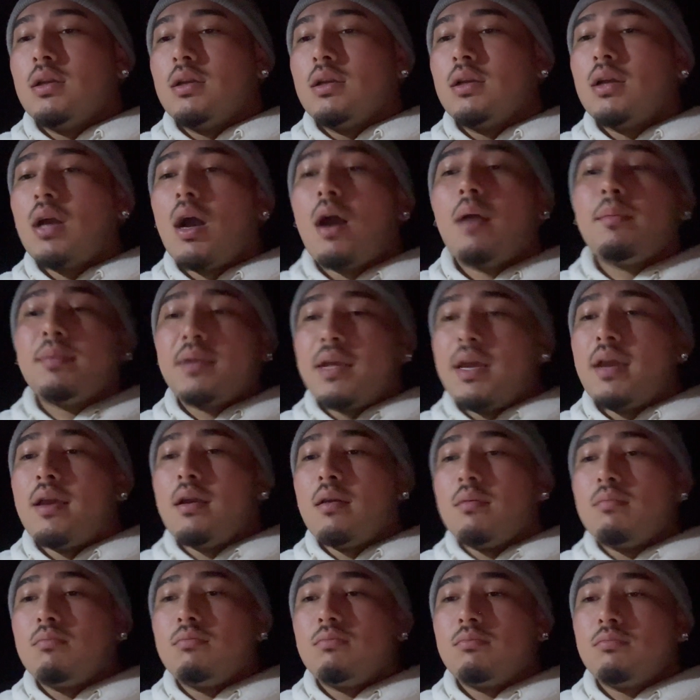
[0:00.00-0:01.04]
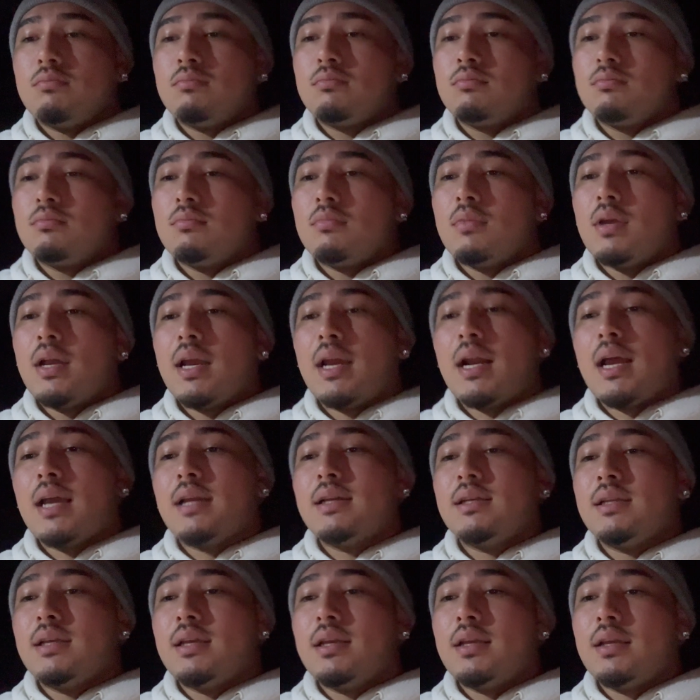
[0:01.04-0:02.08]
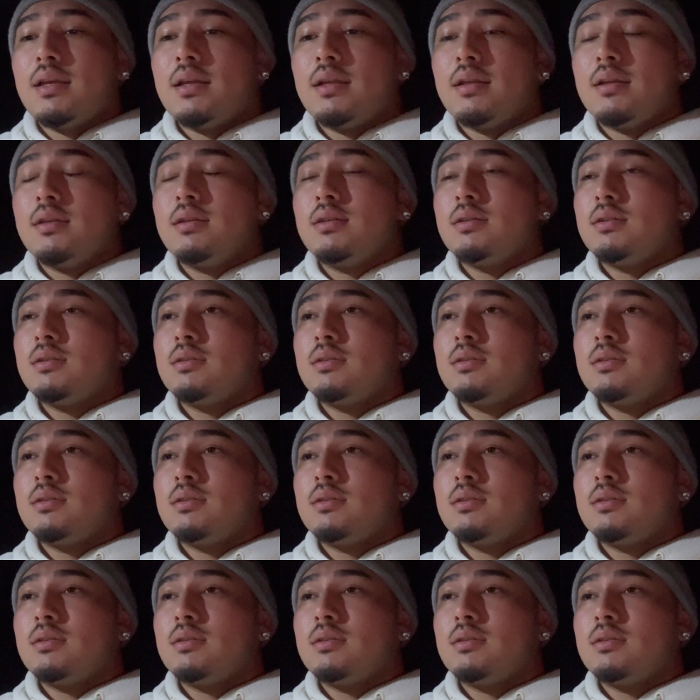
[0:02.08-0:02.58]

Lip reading: comp cam, and I did